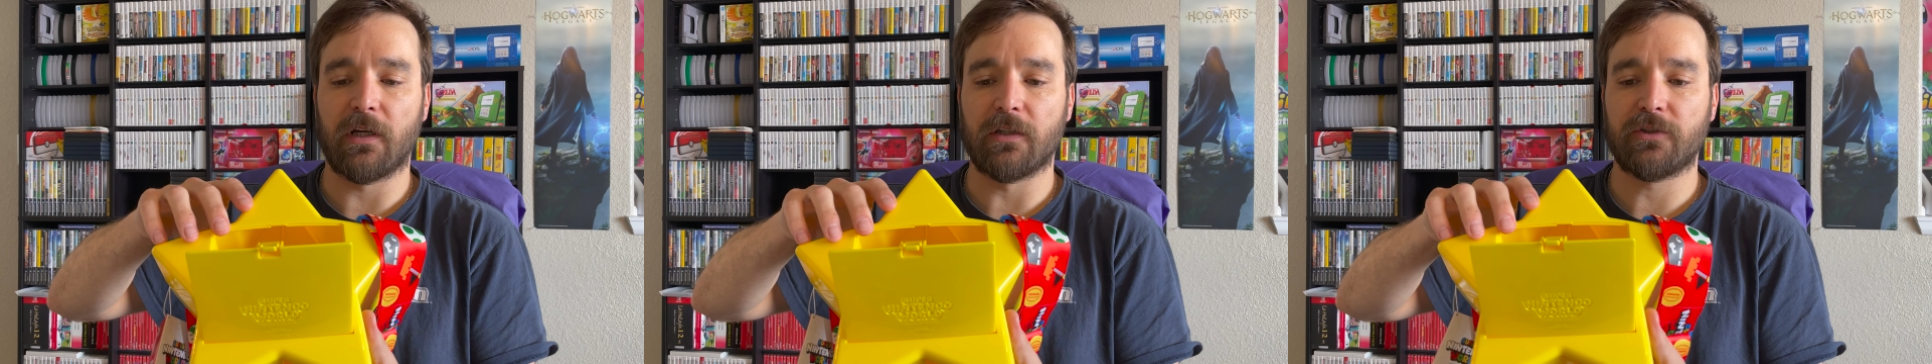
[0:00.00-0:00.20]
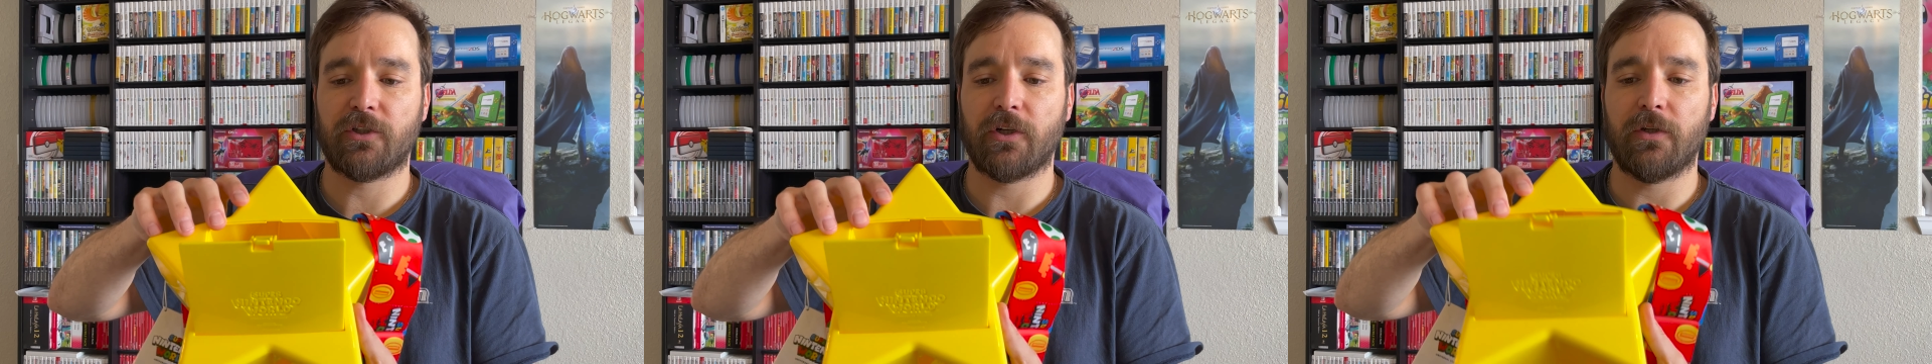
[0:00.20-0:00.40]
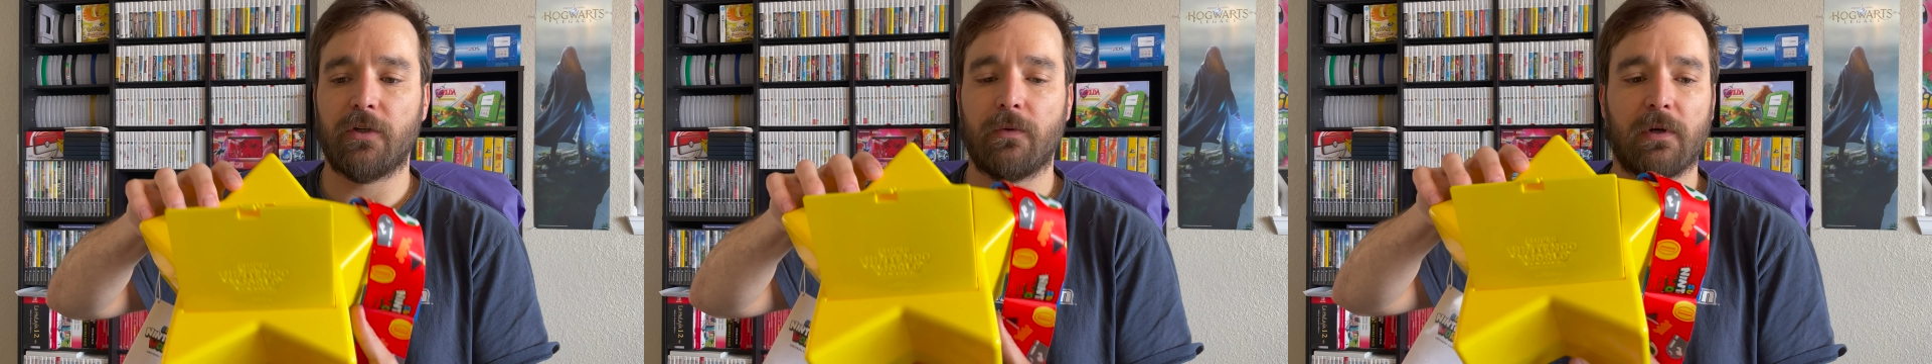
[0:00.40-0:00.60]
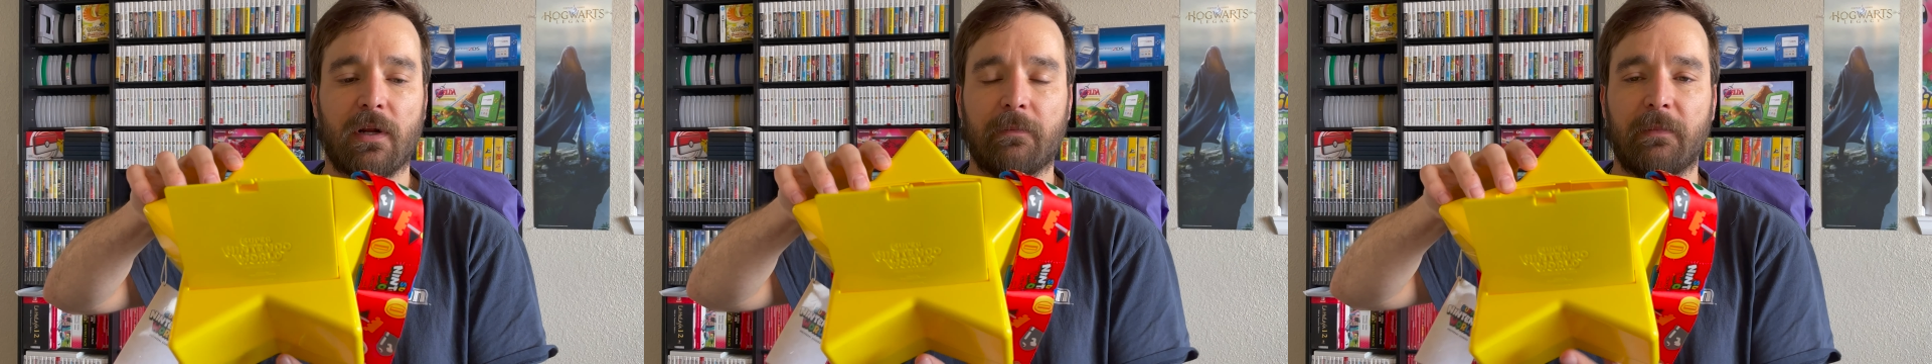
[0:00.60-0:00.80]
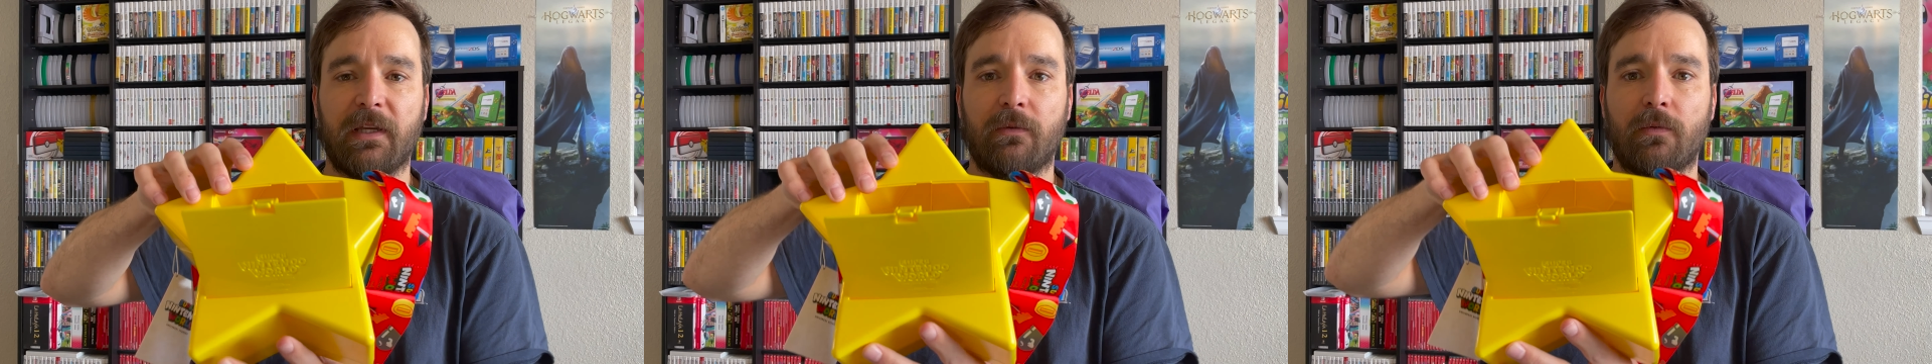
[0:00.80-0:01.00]
I'll show you what I
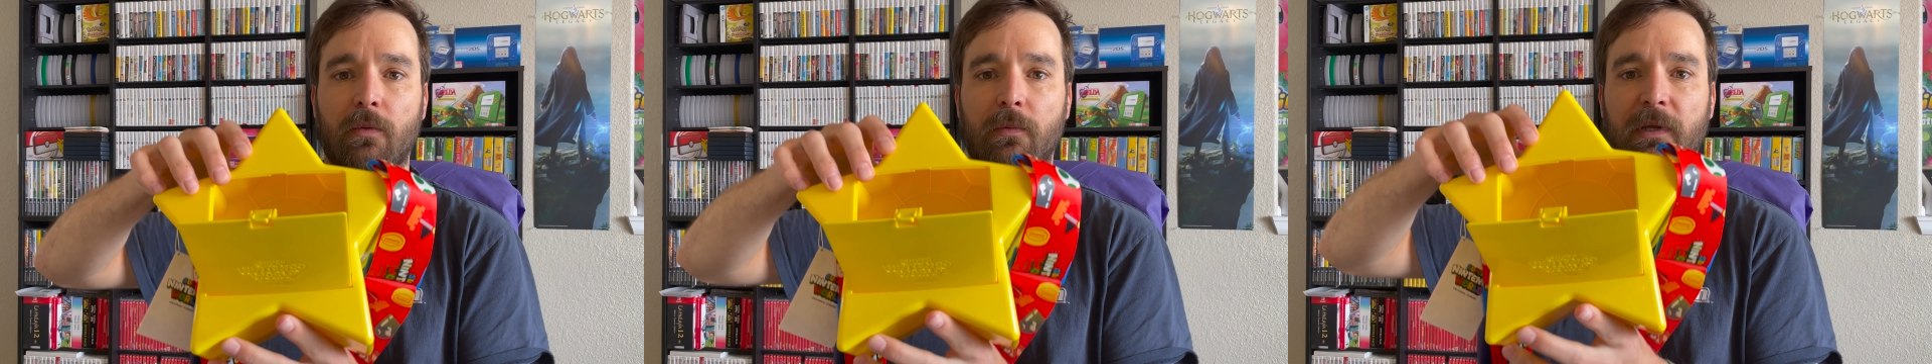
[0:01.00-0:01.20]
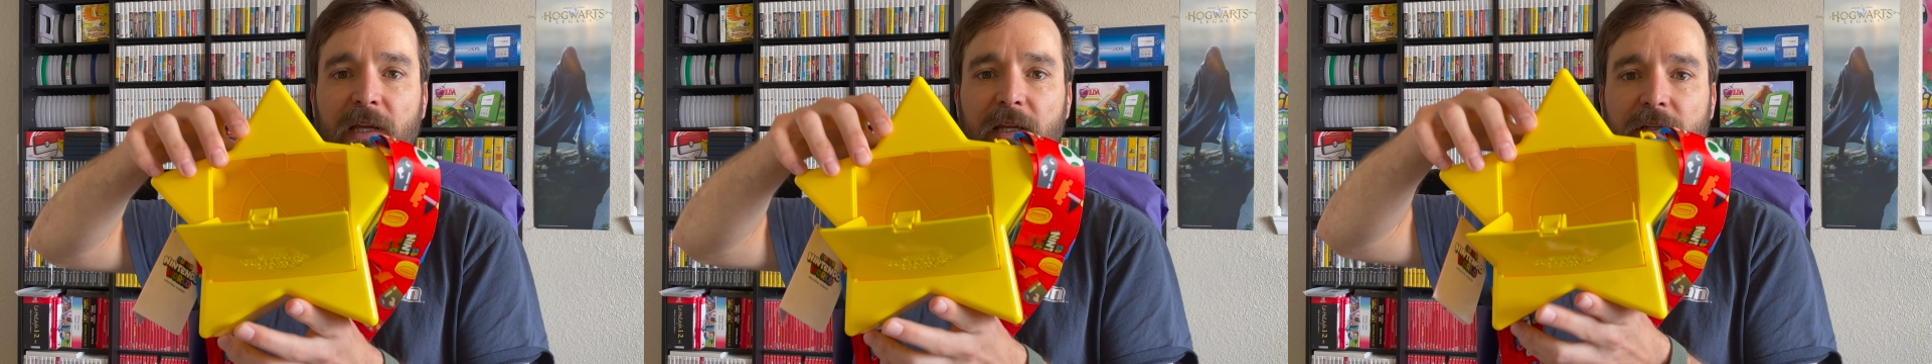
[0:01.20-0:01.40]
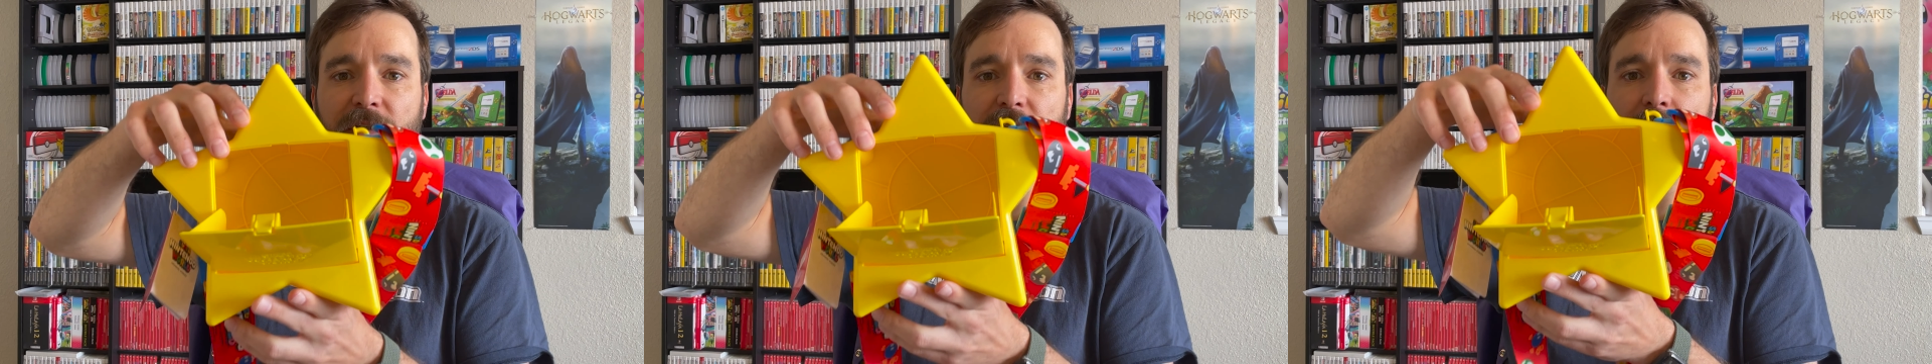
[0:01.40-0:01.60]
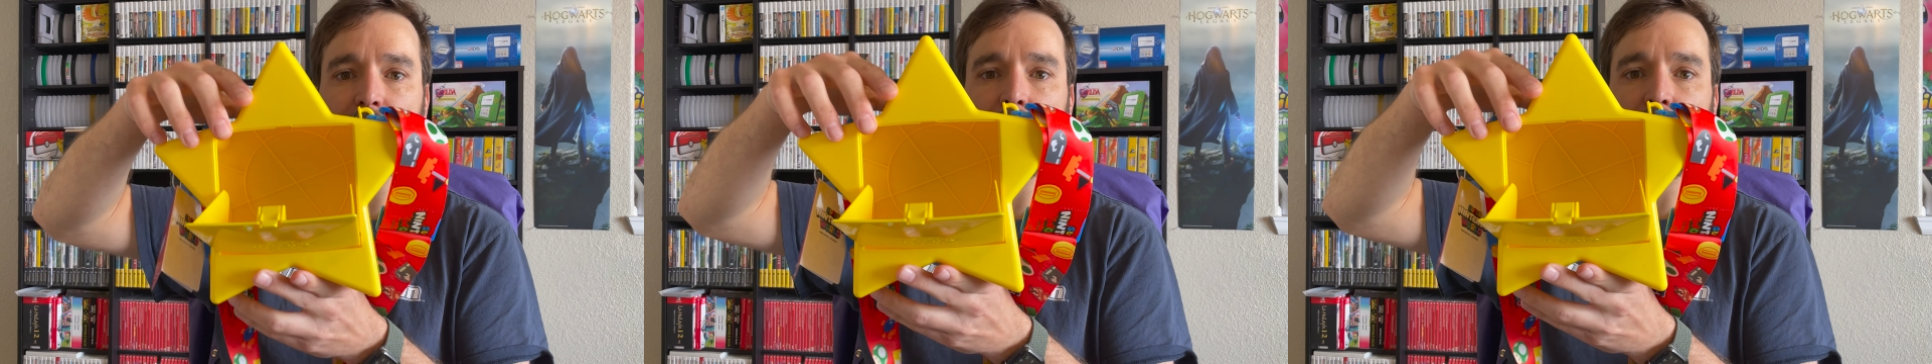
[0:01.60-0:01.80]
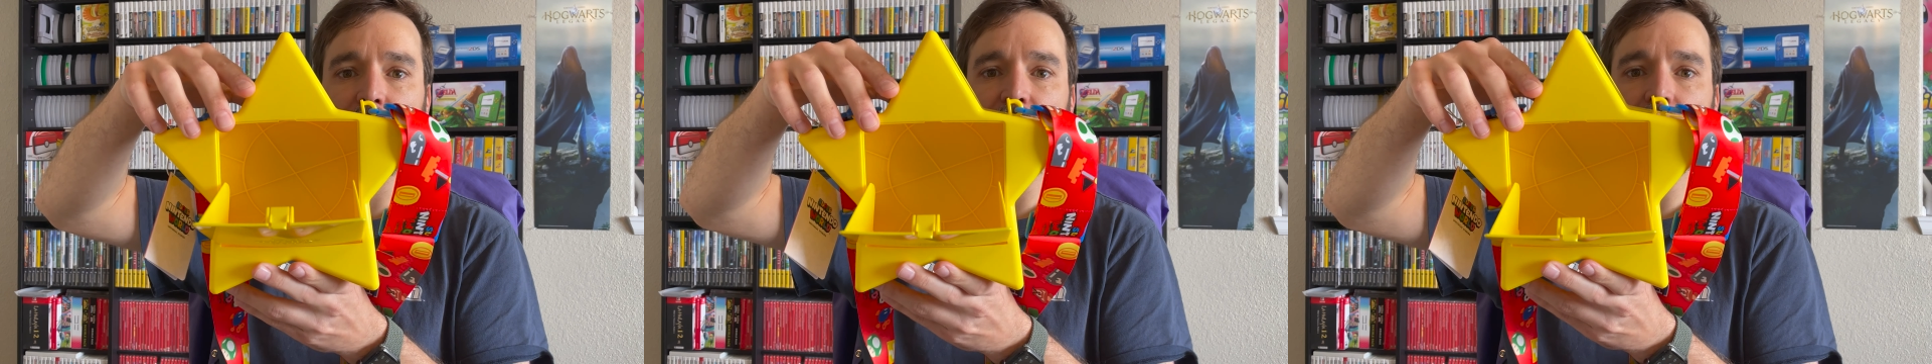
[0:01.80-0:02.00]
mean when we get to the
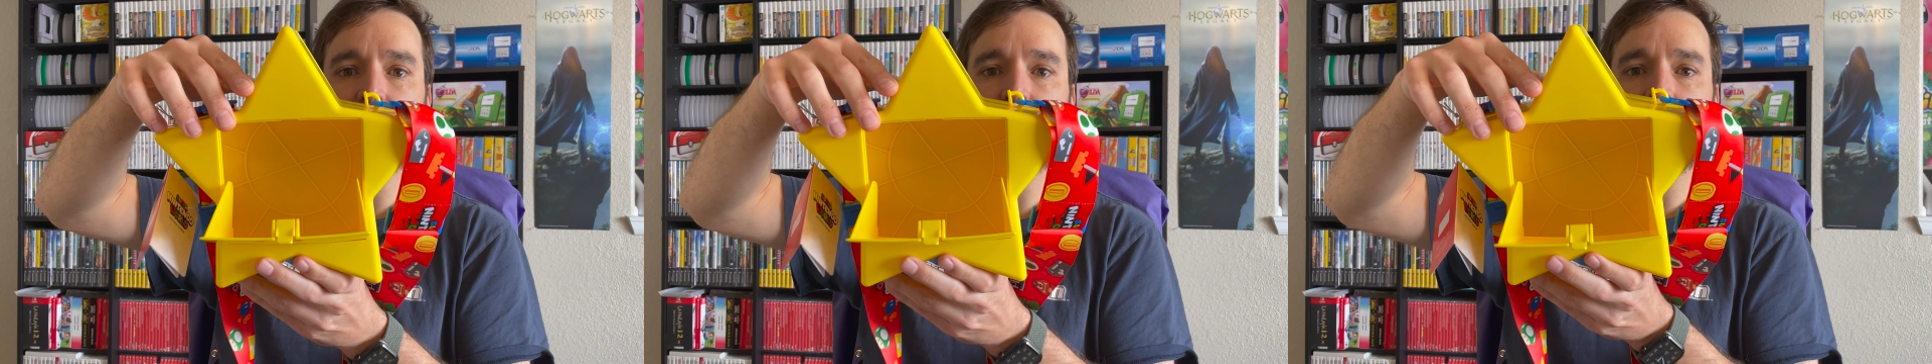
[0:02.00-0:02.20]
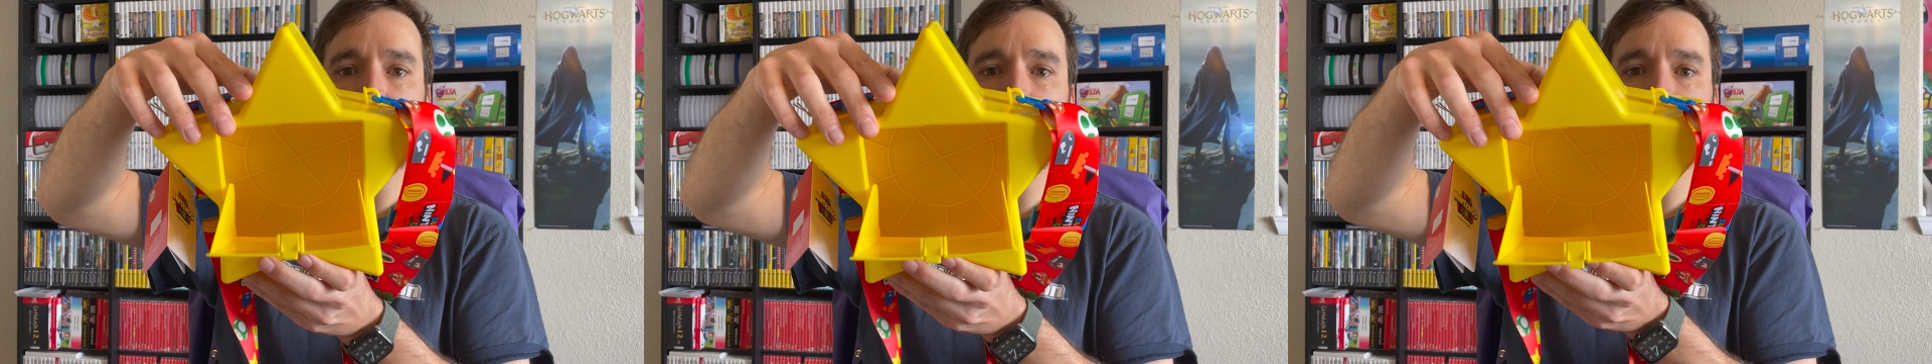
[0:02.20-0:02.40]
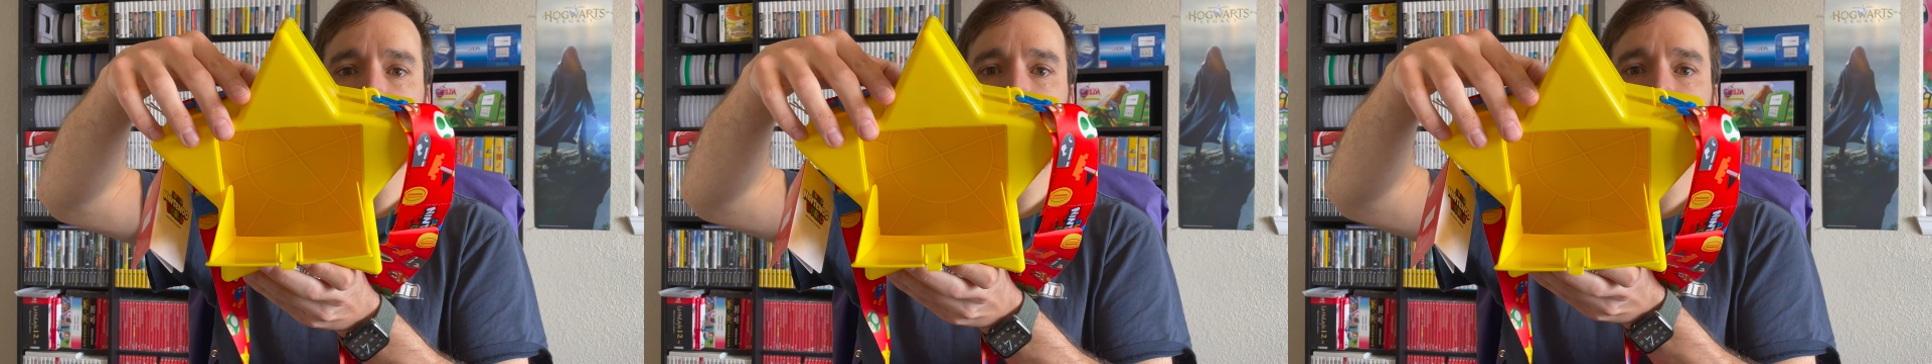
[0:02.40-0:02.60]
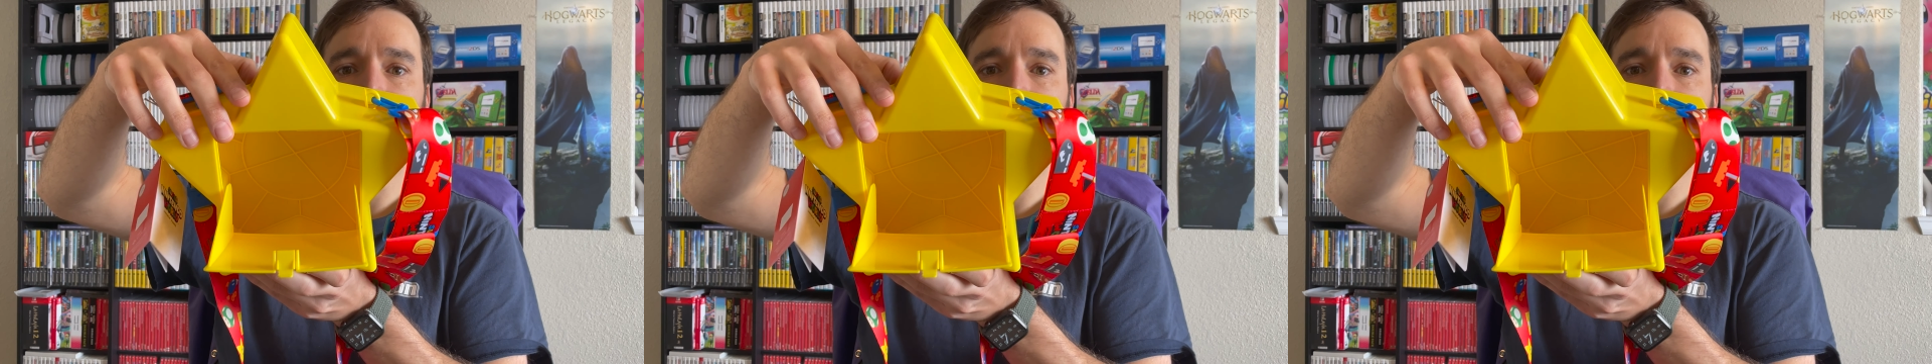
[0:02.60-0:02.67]
Mario Kart one.